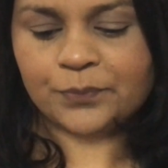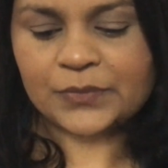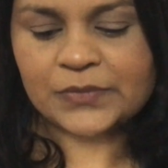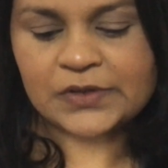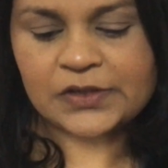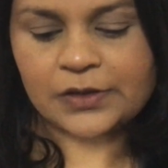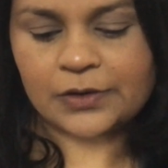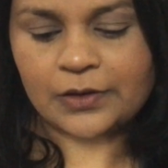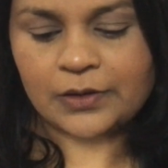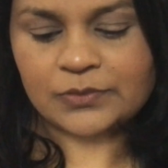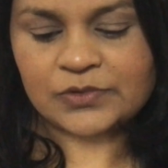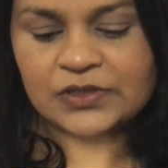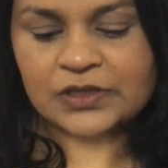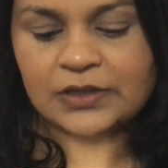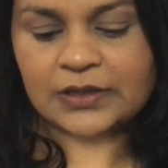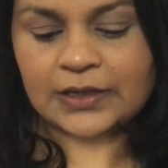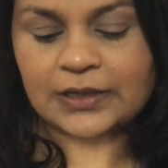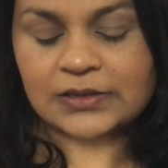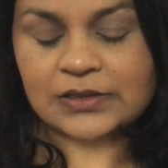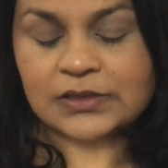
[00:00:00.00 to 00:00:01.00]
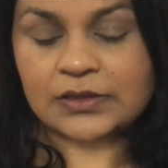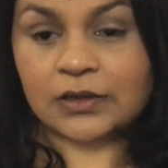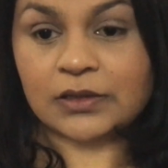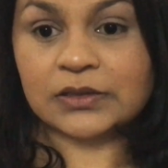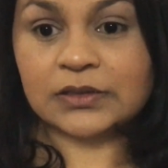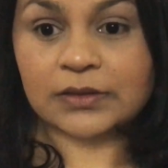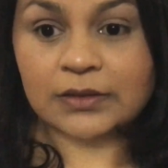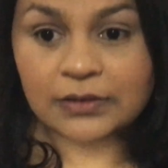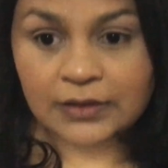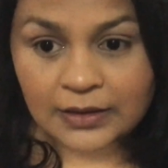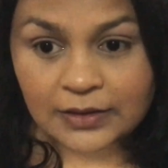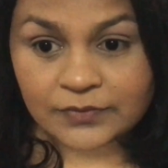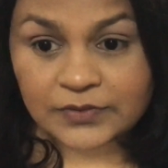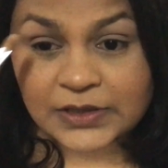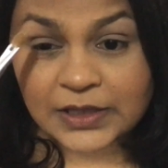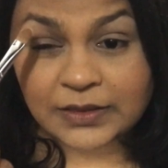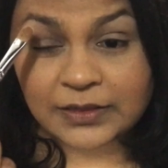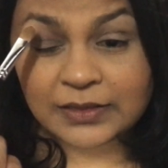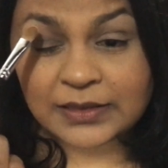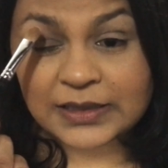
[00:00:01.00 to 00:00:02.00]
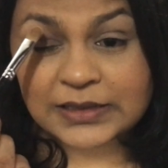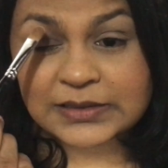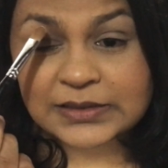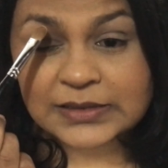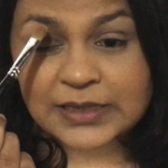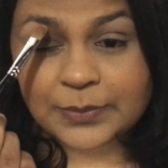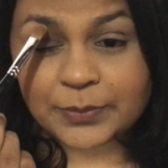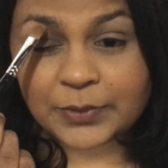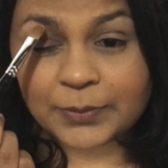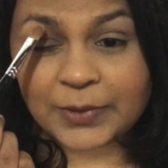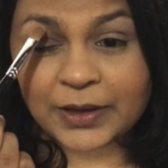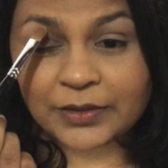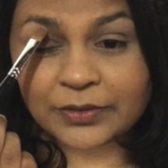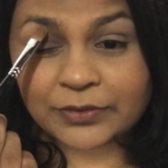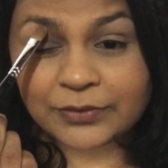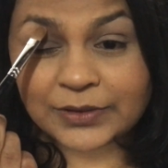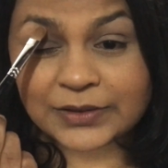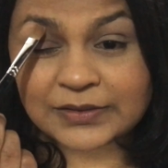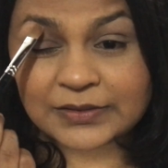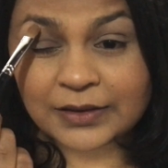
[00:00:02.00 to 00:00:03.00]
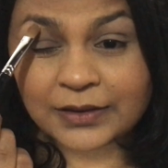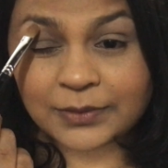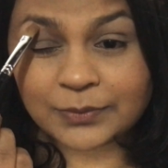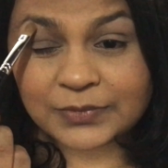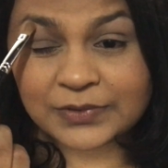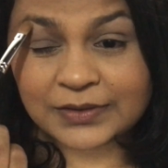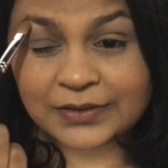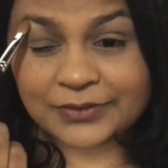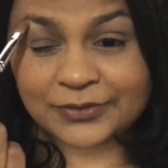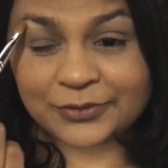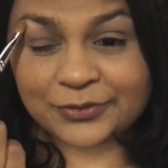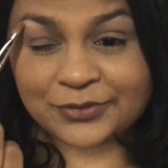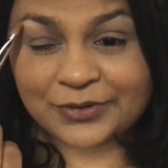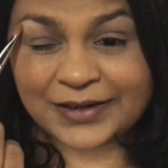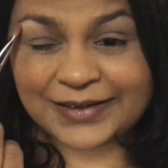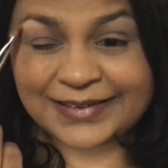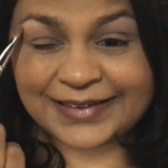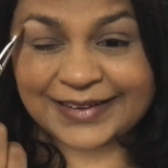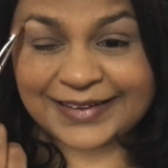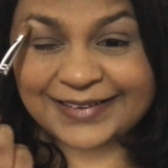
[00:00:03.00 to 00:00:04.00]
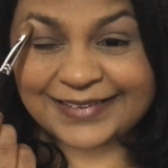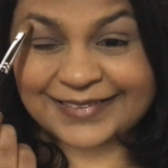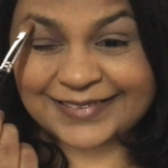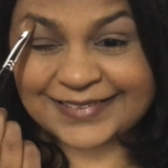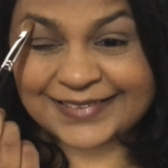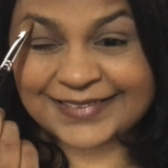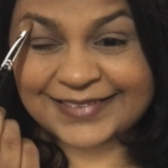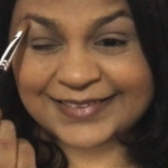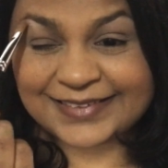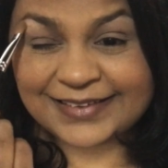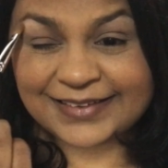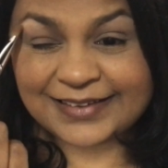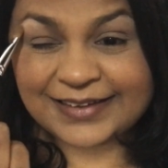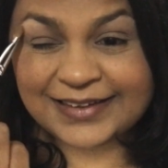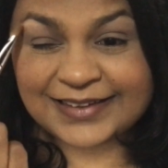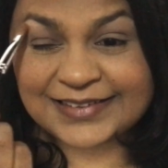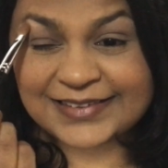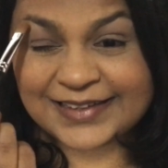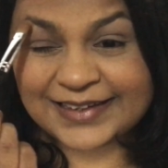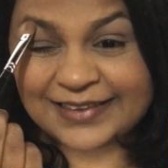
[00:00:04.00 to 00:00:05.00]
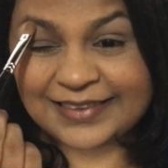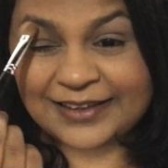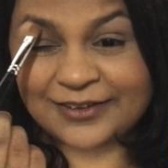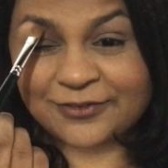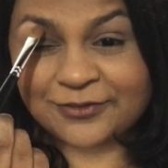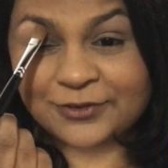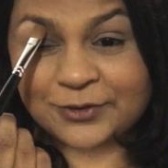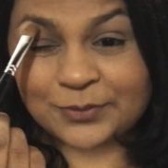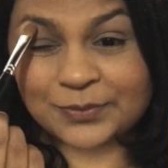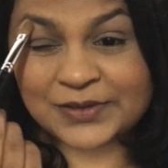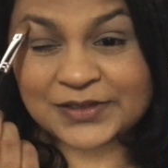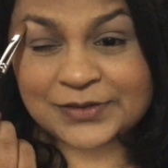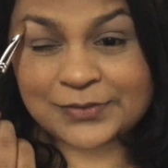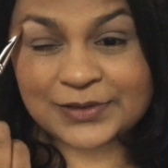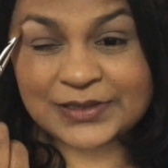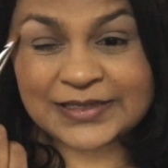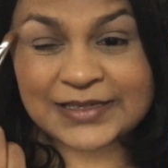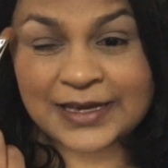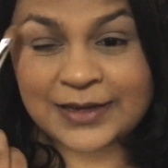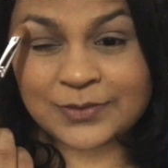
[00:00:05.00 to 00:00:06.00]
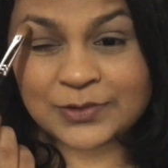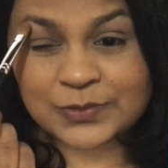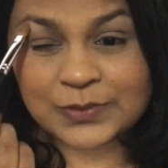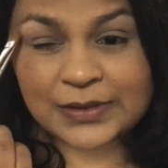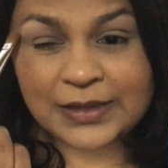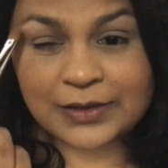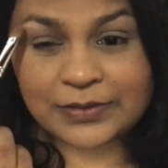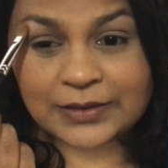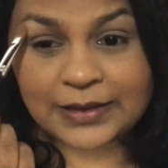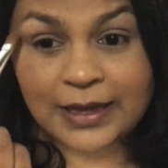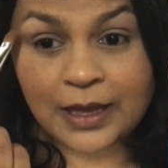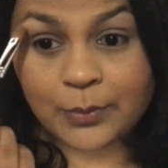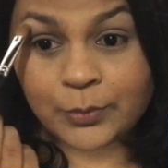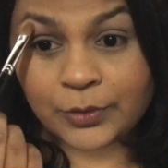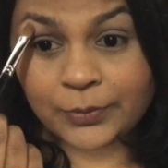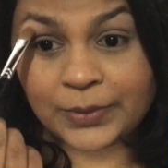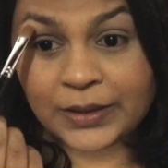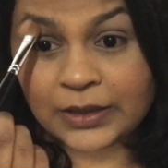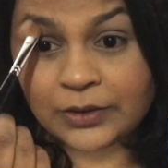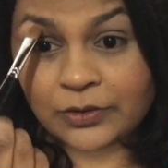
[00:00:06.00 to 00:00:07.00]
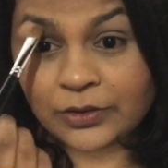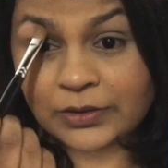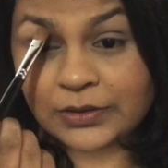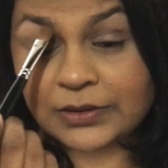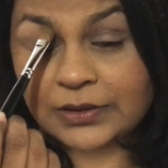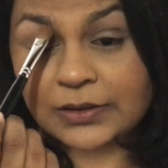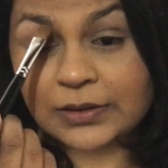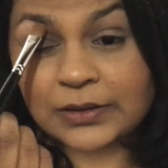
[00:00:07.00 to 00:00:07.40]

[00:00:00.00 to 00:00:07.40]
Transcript: So I'm just going to get started. I think I've done this step about 3 times already because, like I said, I think I've filmed this 3 times without the camera being on.